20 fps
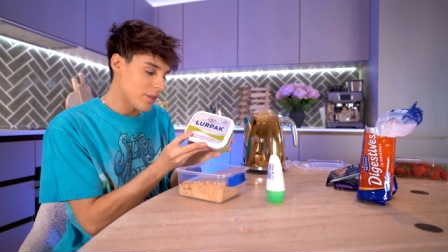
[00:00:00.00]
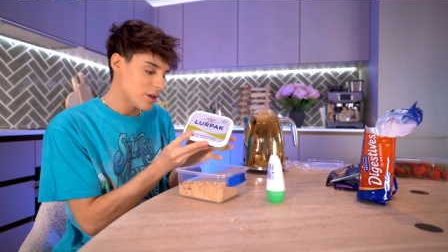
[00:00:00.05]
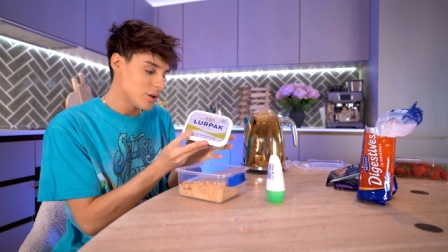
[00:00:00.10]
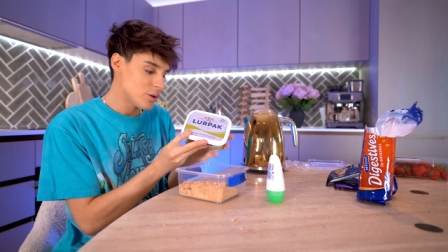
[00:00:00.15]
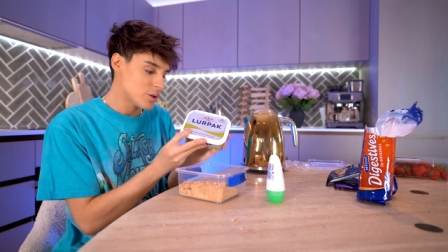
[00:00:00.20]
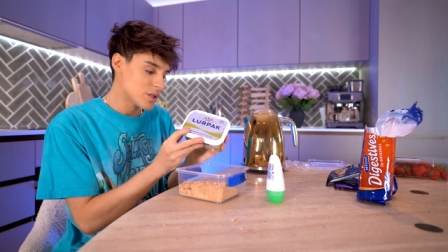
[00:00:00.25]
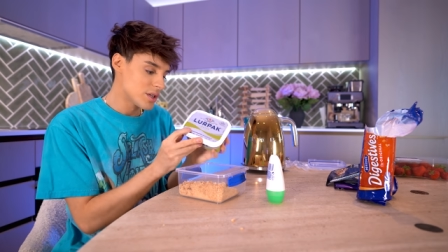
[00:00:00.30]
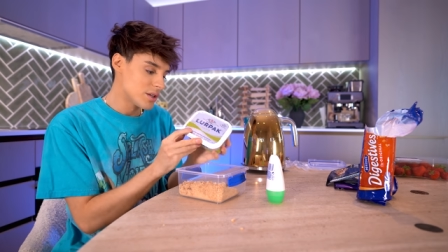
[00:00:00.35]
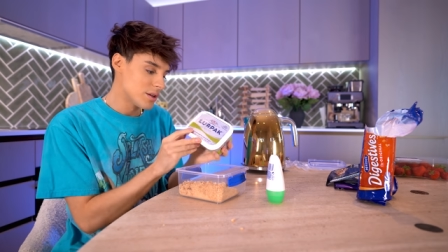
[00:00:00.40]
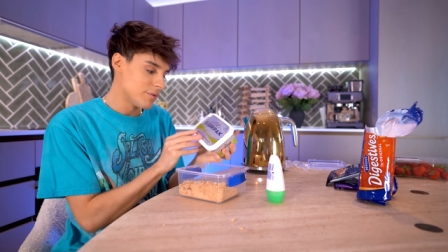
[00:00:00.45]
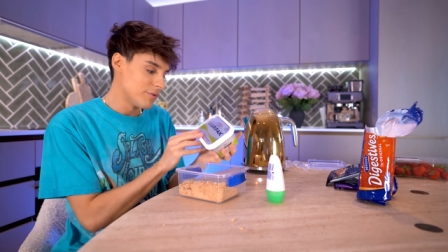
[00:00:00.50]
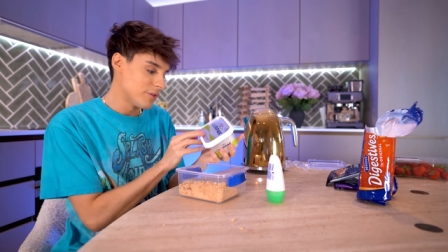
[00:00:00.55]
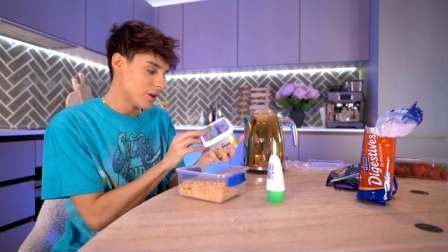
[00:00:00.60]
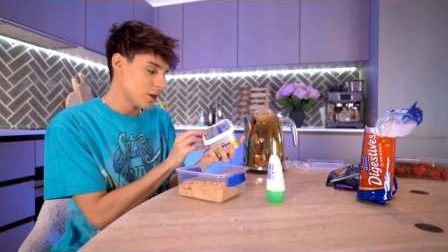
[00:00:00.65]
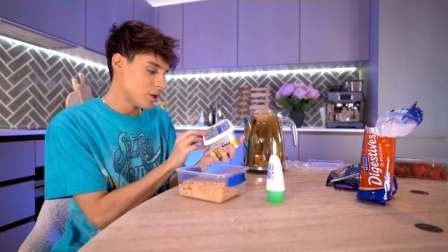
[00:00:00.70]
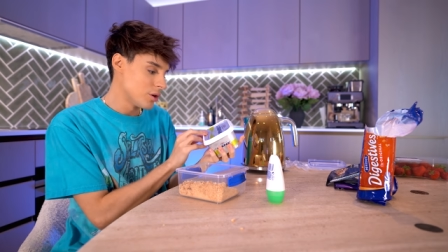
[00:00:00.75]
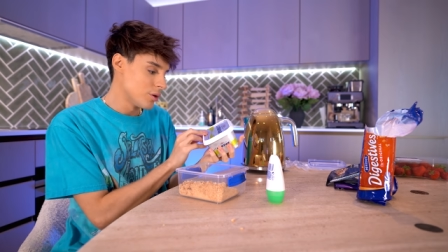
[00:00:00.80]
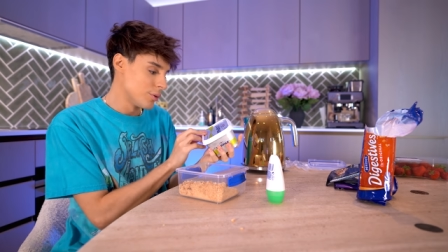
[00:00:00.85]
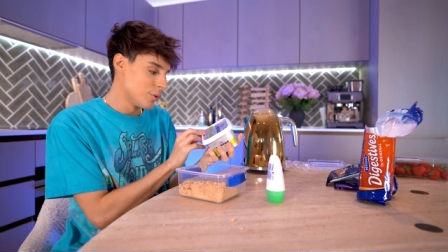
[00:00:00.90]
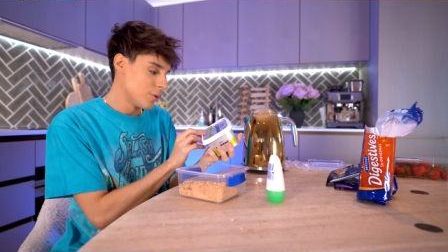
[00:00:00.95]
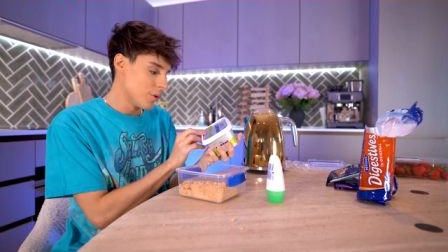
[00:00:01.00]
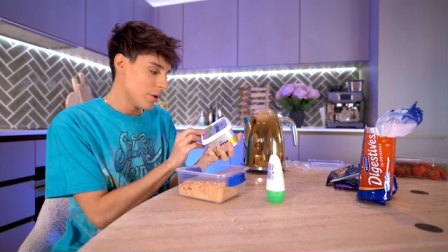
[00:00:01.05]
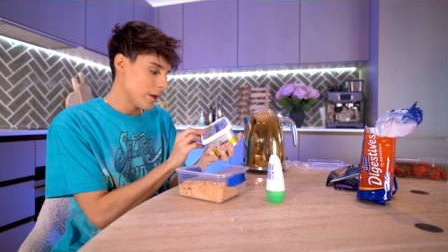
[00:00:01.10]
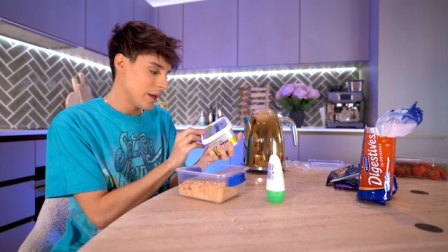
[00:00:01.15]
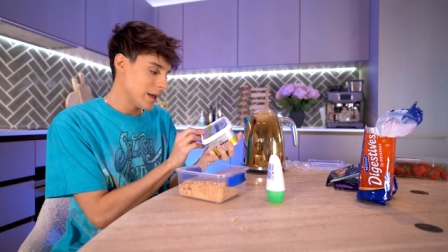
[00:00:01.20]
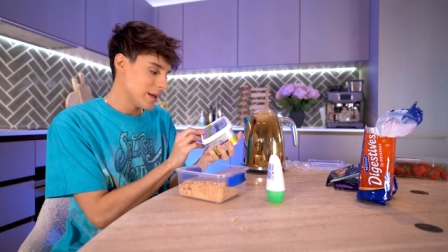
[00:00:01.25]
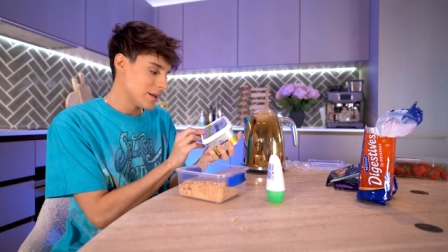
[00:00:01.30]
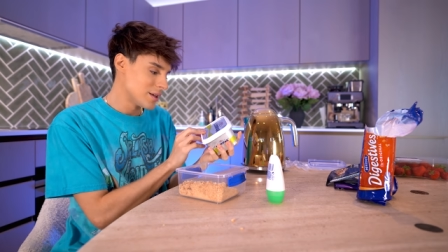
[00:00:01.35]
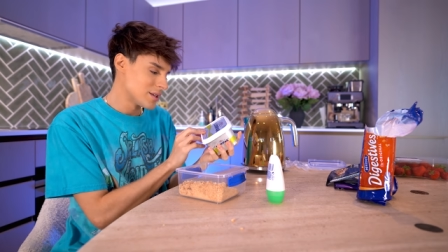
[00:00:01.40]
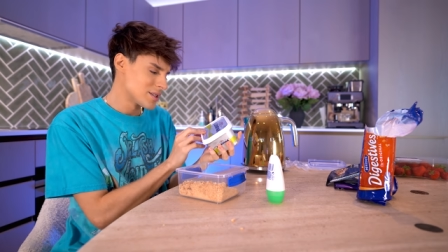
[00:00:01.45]
they use in the video
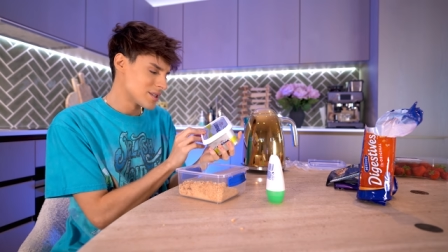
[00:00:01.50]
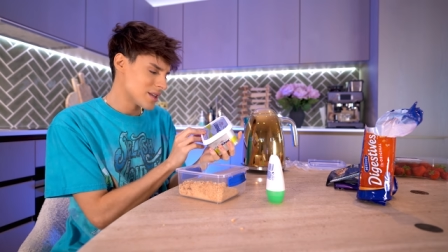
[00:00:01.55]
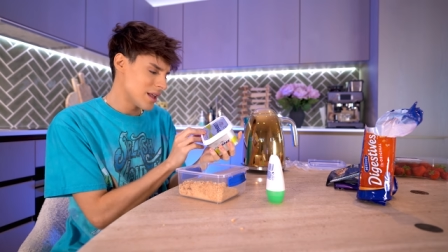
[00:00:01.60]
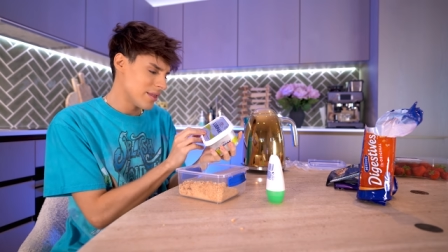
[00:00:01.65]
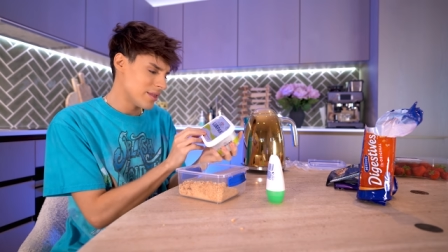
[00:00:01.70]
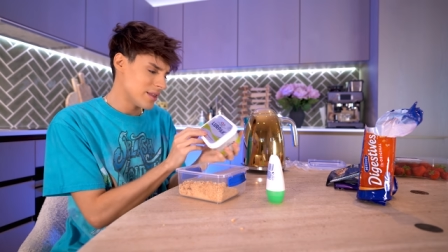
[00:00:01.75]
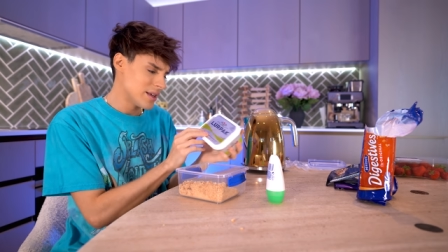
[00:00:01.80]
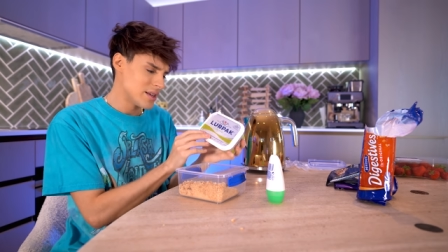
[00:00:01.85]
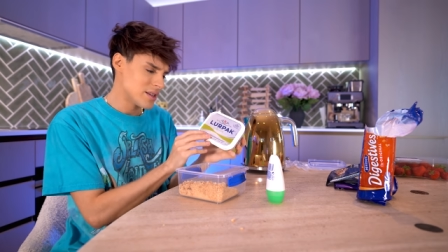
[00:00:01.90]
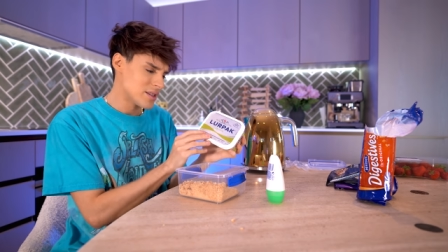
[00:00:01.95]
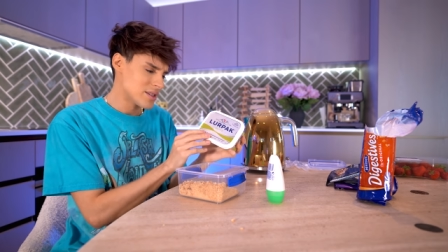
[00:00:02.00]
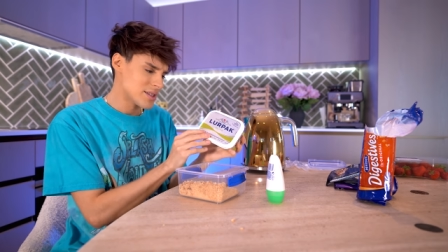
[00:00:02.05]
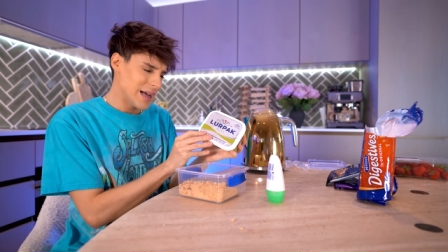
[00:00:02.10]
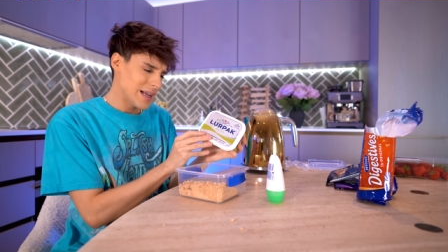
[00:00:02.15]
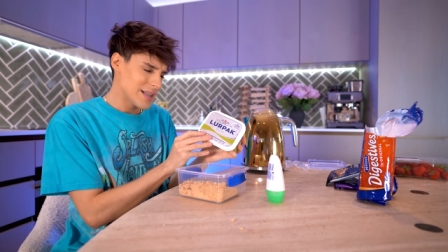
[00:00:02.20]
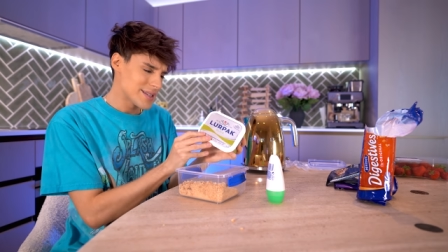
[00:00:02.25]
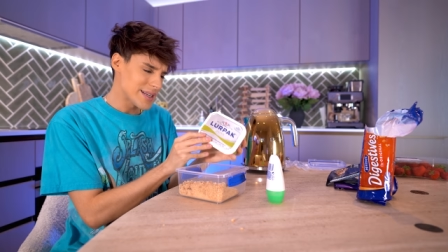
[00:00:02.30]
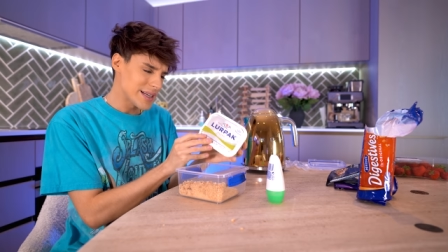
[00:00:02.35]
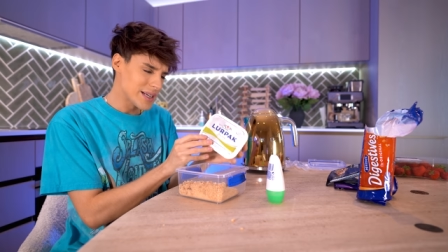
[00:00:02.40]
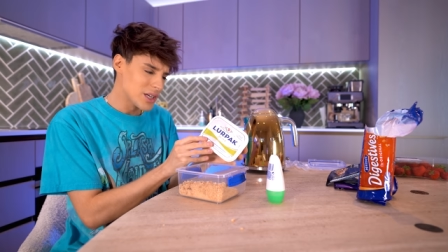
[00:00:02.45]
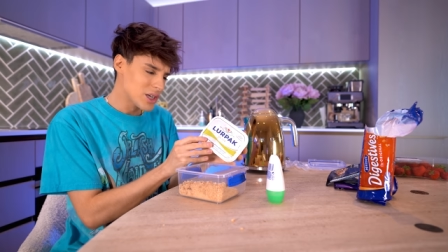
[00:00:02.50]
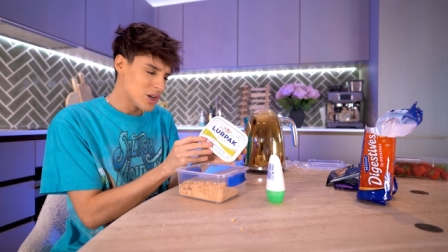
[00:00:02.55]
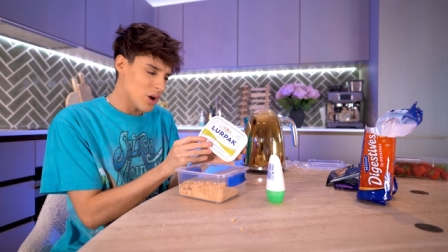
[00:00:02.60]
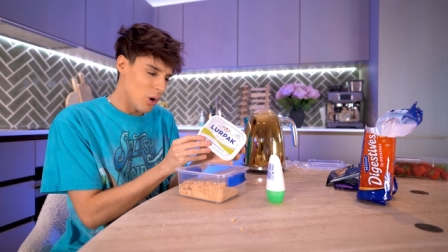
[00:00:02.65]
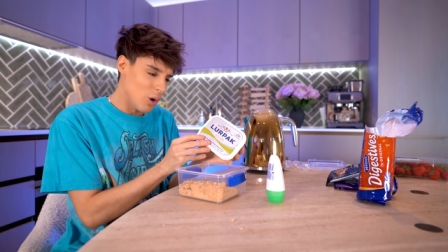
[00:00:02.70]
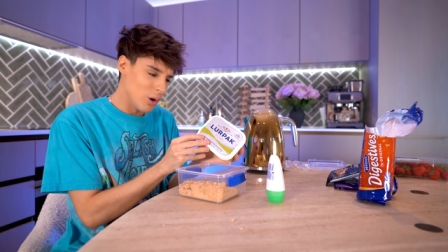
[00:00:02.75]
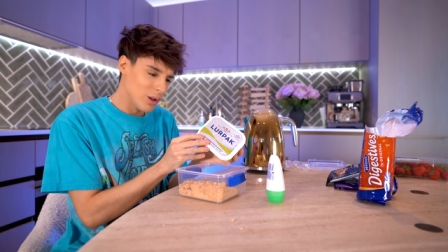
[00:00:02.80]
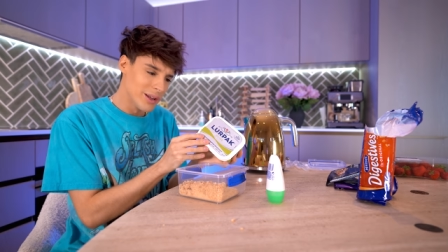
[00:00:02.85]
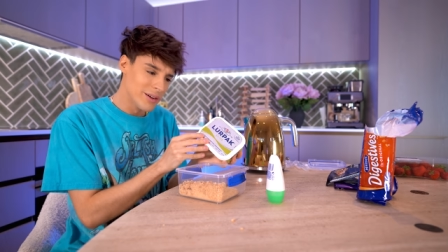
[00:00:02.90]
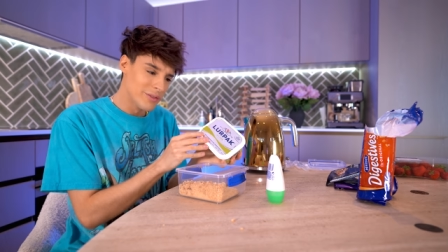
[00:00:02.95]
is this, it's like an
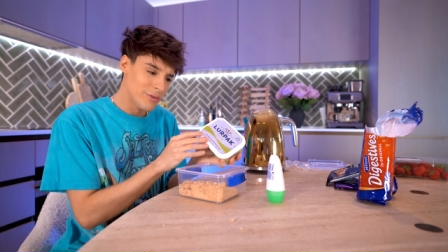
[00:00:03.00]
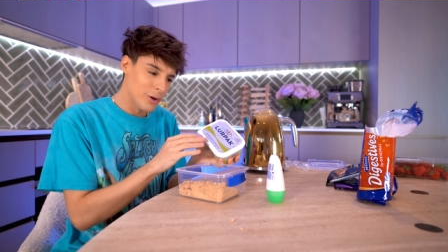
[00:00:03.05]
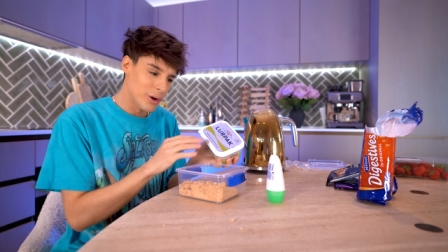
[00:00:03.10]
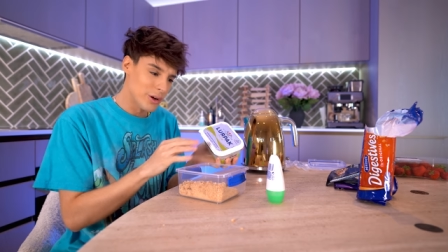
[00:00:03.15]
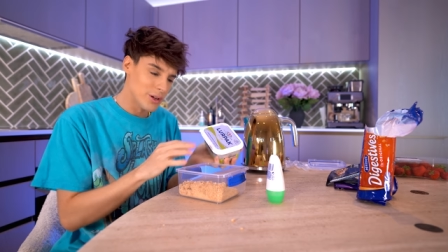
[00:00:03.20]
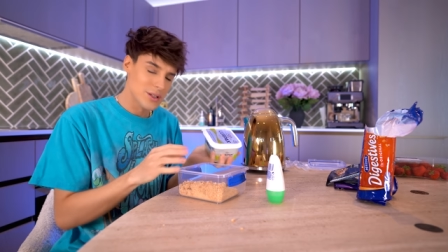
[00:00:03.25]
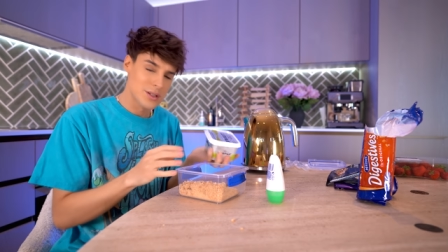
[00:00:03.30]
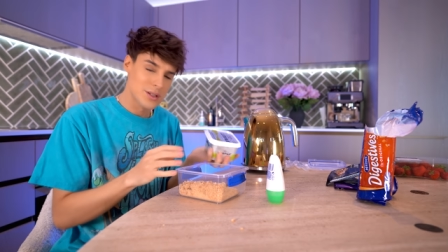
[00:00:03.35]
olive oil